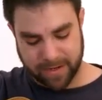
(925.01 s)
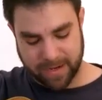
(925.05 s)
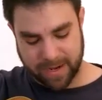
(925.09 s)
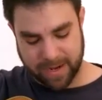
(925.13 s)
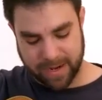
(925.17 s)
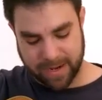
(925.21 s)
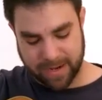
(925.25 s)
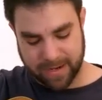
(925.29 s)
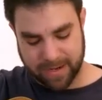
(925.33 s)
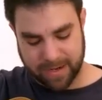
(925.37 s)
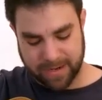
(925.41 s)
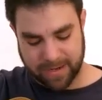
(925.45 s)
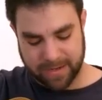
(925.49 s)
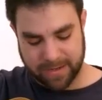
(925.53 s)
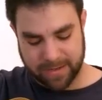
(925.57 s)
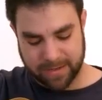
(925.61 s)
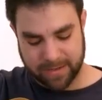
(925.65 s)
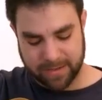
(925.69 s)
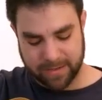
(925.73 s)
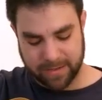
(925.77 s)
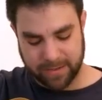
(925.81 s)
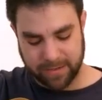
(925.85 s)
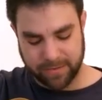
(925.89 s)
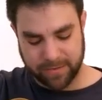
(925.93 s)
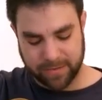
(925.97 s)

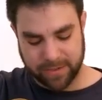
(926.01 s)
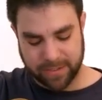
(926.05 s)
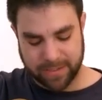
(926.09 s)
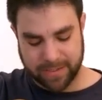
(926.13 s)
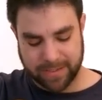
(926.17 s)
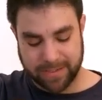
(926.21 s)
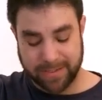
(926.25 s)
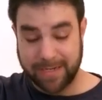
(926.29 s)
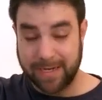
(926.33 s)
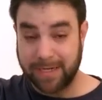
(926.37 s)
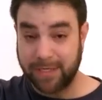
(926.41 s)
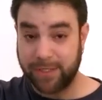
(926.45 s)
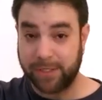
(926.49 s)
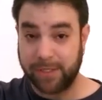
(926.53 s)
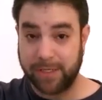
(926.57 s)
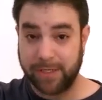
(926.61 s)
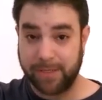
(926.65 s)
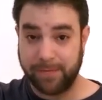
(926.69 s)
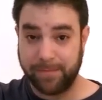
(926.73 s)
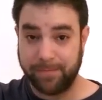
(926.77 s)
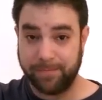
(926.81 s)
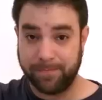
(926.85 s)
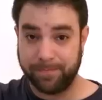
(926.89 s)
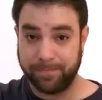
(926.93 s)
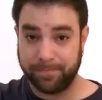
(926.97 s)
And you just touch it,
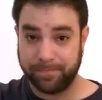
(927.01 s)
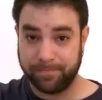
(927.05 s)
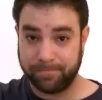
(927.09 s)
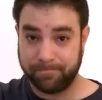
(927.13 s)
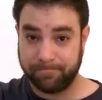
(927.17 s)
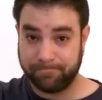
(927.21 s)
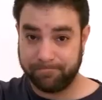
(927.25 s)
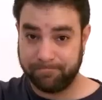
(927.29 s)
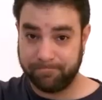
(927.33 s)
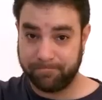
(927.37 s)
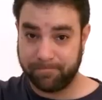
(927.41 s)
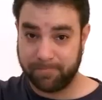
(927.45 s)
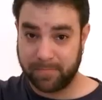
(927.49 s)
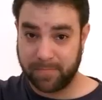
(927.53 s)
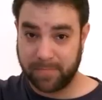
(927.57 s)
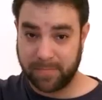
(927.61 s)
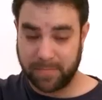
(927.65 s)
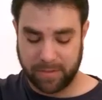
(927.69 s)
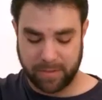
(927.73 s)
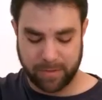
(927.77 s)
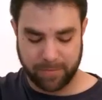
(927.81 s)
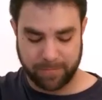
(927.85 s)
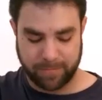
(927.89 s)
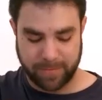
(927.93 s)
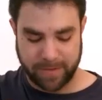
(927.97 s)

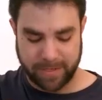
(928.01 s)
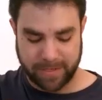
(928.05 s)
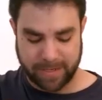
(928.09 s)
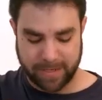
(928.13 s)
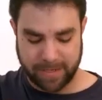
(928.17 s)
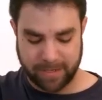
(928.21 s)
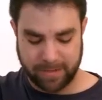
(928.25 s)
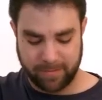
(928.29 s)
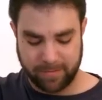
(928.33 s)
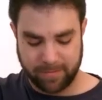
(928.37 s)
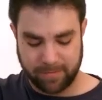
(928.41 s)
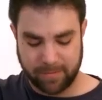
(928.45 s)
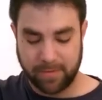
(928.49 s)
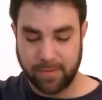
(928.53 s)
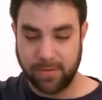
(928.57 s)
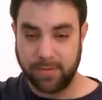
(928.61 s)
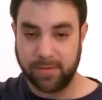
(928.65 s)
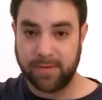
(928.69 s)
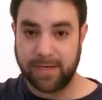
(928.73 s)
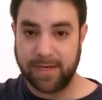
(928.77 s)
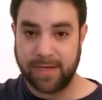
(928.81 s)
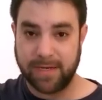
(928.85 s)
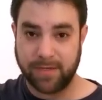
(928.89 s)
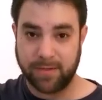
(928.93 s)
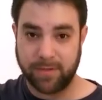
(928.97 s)
you pick it,
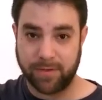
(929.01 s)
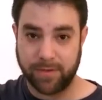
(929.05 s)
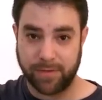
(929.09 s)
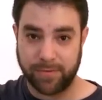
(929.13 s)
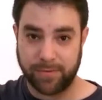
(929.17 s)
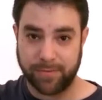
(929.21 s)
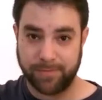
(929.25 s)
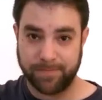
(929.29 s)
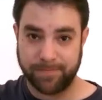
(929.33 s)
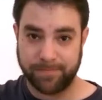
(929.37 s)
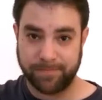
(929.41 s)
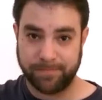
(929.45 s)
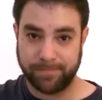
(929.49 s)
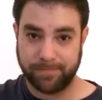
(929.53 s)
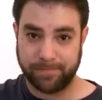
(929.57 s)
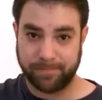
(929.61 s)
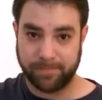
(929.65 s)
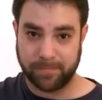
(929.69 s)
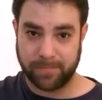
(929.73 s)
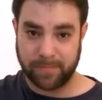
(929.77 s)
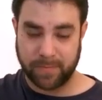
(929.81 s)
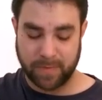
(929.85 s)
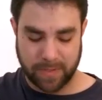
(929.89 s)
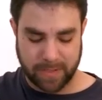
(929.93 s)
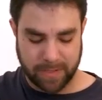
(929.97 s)
you let it go
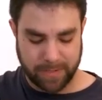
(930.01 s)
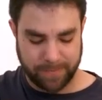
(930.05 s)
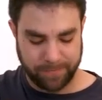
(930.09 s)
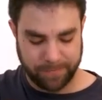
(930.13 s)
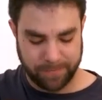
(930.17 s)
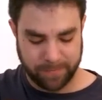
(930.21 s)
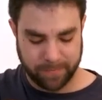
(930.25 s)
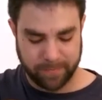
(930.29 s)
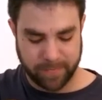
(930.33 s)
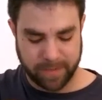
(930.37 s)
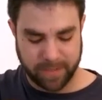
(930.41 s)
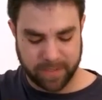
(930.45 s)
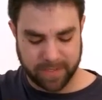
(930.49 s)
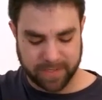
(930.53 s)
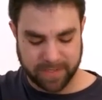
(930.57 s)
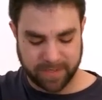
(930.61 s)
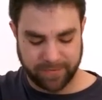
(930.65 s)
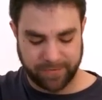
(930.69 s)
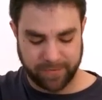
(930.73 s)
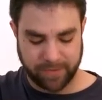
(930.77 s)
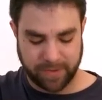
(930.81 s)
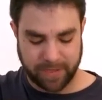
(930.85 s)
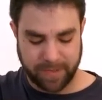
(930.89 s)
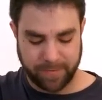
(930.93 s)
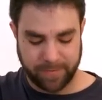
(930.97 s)
right? Because
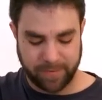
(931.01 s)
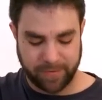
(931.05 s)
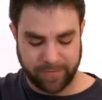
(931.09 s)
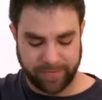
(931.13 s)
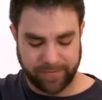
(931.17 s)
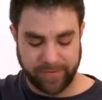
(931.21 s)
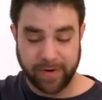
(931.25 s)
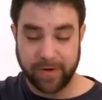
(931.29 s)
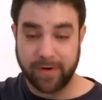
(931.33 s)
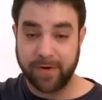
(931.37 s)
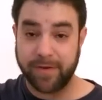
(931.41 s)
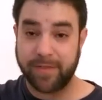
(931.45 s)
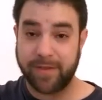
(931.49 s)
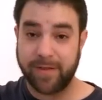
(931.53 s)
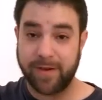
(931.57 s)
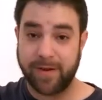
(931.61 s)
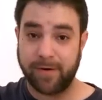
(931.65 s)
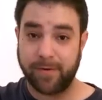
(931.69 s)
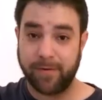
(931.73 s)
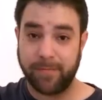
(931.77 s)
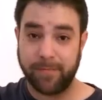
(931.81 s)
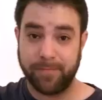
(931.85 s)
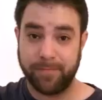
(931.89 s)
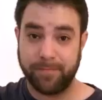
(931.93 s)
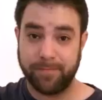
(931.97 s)
if you keep your finger
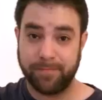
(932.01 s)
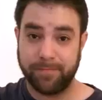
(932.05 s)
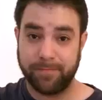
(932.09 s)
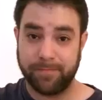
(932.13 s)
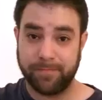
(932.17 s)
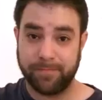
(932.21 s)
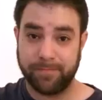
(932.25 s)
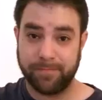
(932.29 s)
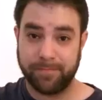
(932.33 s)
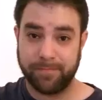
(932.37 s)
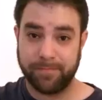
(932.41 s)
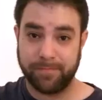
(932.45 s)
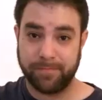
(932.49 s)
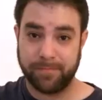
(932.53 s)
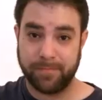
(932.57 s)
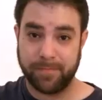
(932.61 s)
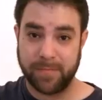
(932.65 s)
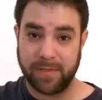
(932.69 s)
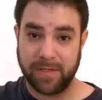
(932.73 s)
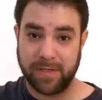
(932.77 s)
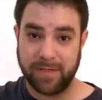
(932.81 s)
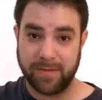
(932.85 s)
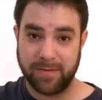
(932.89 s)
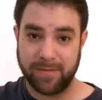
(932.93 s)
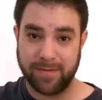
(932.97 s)
there,
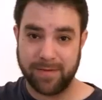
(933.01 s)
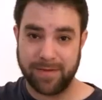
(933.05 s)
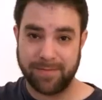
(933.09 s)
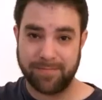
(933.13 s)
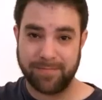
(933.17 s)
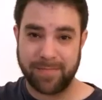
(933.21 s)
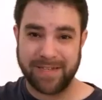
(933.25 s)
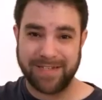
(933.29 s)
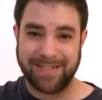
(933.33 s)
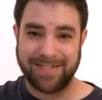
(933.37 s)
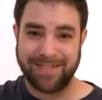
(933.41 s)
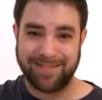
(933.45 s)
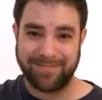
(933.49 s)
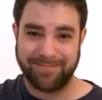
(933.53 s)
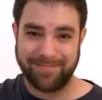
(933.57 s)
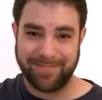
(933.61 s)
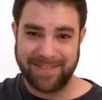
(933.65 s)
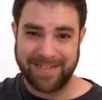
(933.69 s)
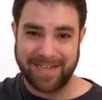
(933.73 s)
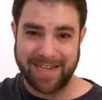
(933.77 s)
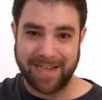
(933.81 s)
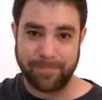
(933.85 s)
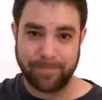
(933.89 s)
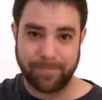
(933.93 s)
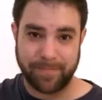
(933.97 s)
it
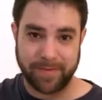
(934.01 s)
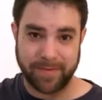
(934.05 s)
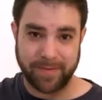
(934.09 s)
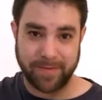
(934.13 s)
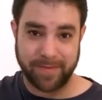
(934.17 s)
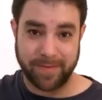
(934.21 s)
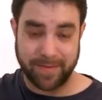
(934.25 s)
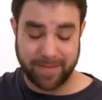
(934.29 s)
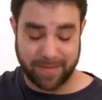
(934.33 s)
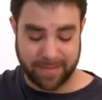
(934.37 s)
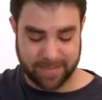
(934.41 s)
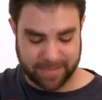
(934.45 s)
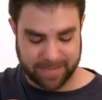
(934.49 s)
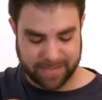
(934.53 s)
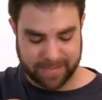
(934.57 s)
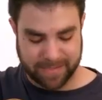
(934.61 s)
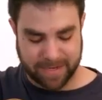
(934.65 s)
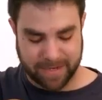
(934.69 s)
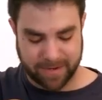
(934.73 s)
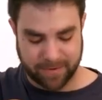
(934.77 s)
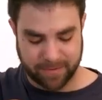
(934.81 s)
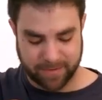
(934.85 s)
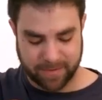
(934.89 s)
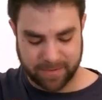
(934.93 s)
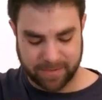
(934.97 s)
might dampen the
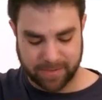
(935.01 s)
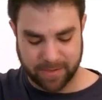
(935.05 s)
sound.